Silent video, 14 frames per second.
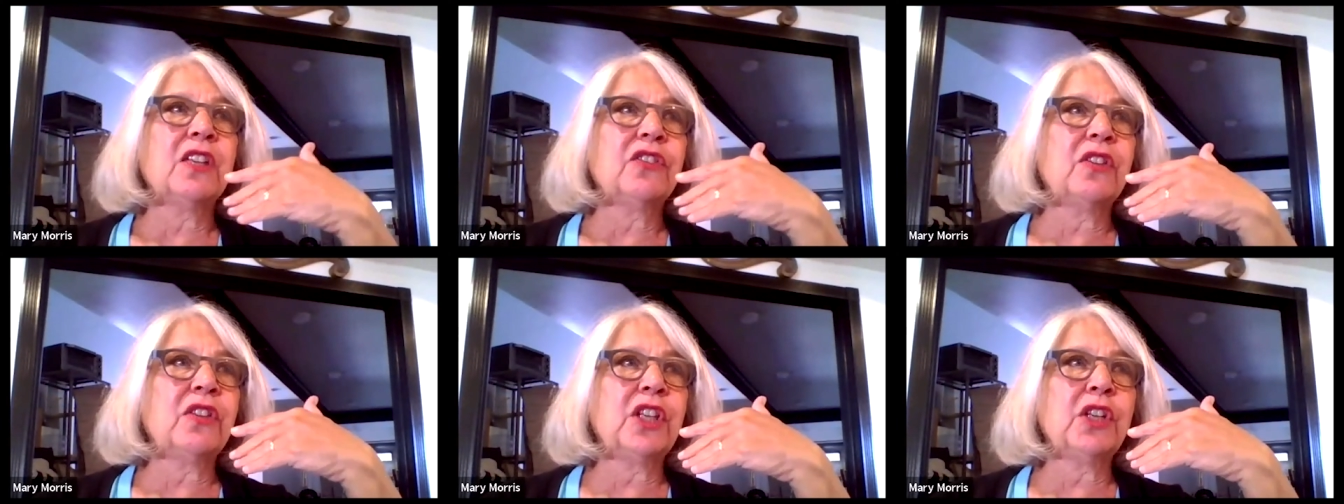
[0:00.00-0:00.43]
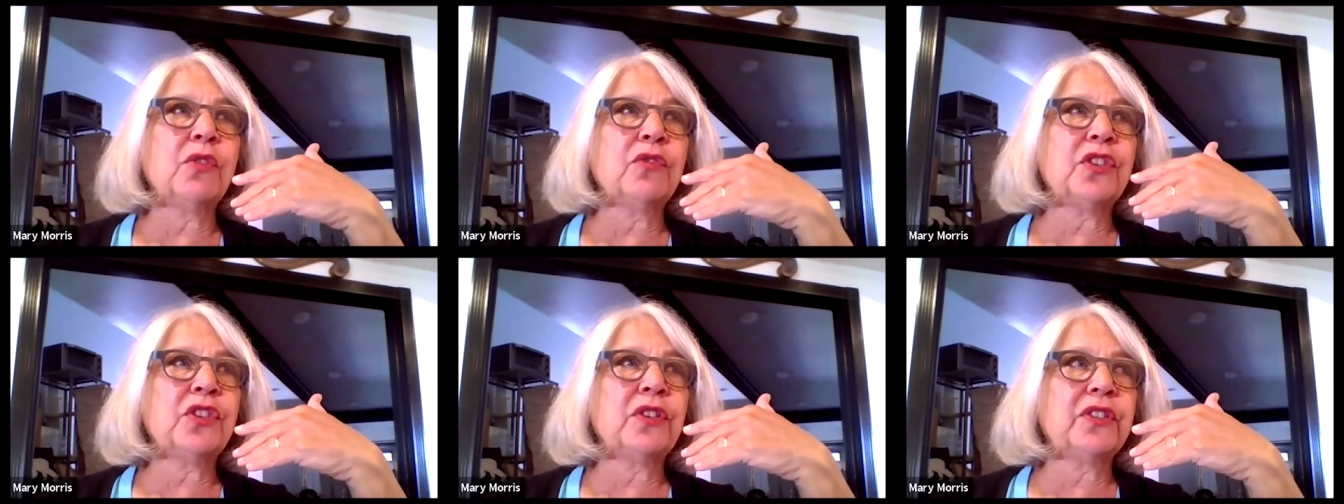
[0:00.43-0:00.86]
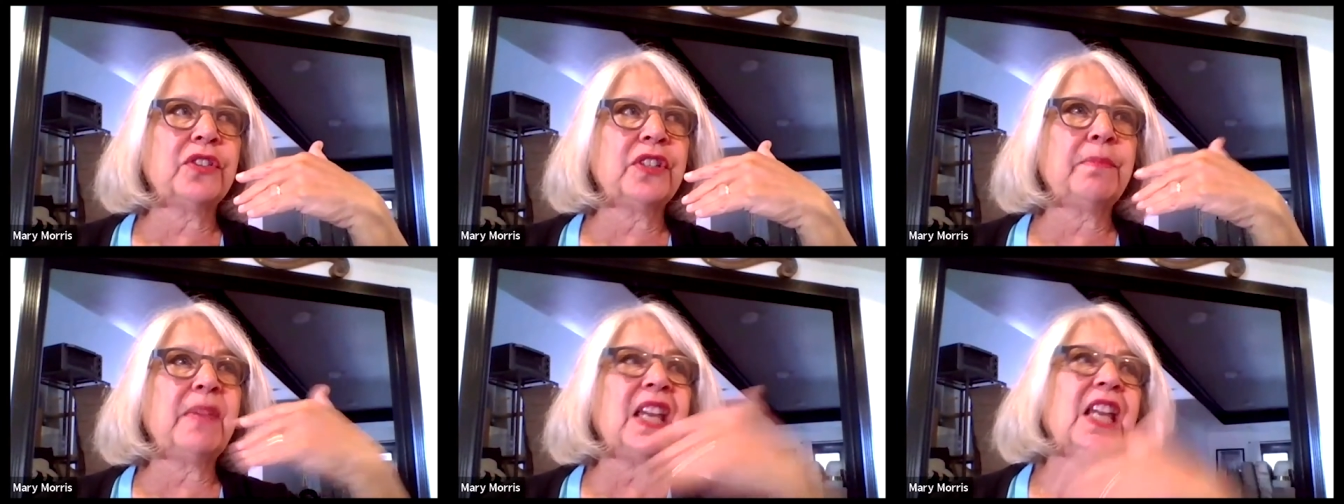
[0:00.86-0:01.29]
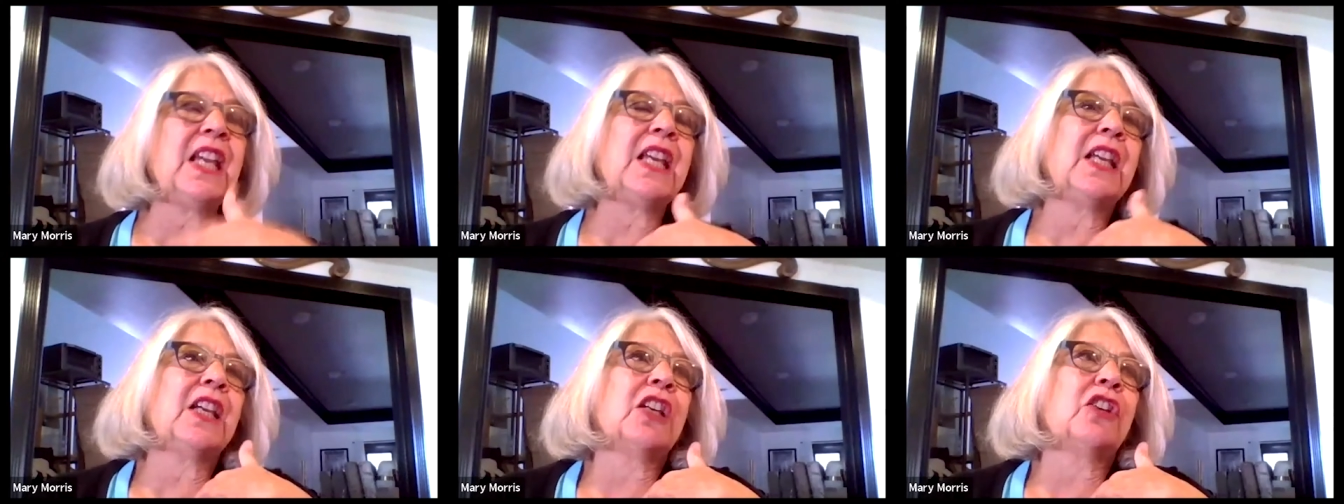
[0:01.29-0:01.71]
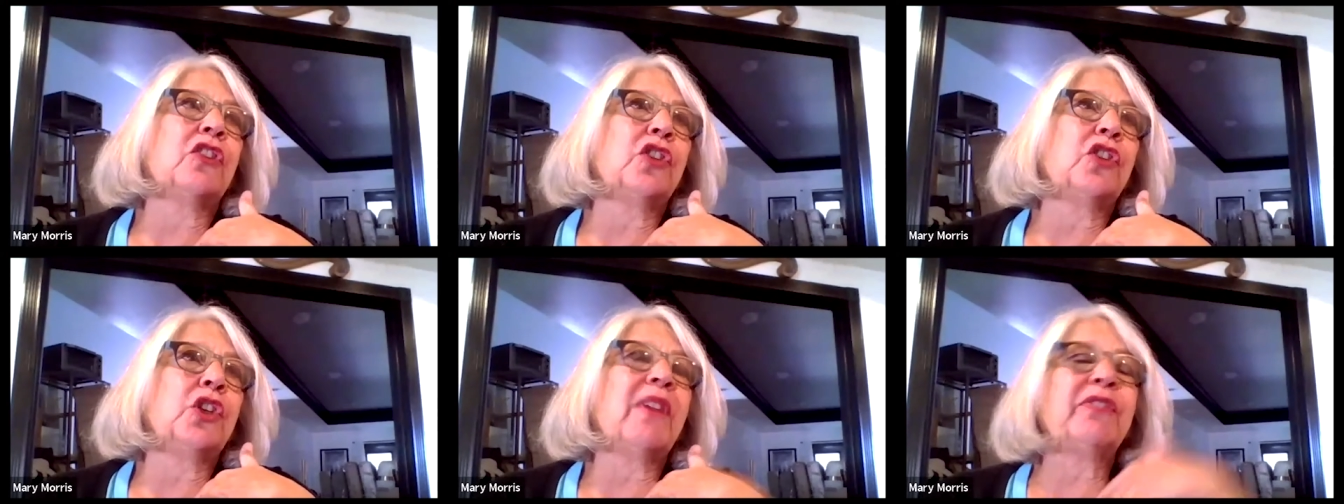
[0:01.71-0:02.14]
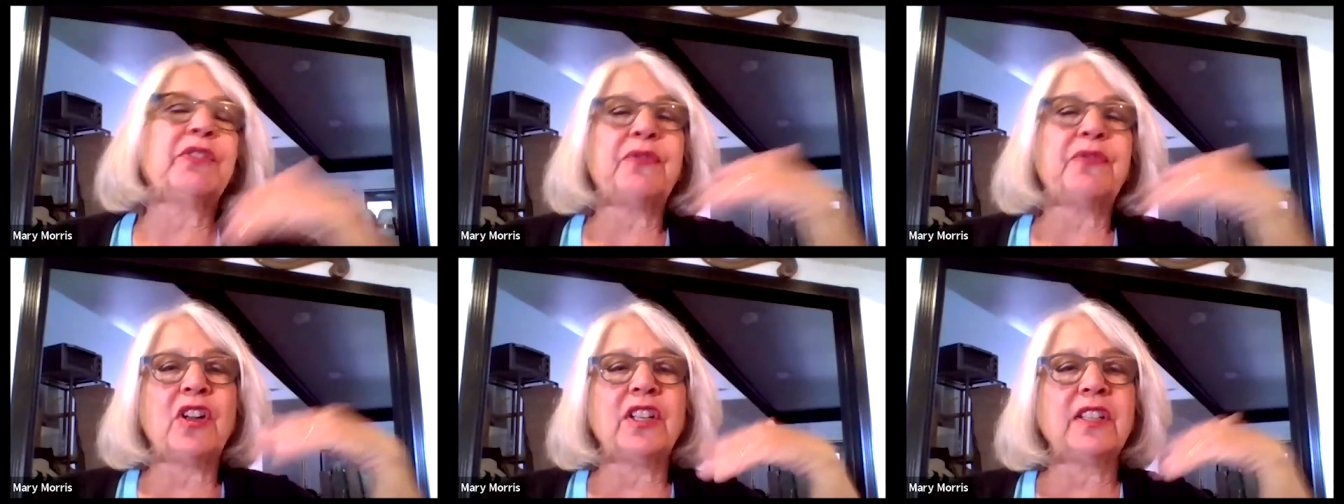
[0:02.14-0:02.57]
you know, to, to me, you have to fall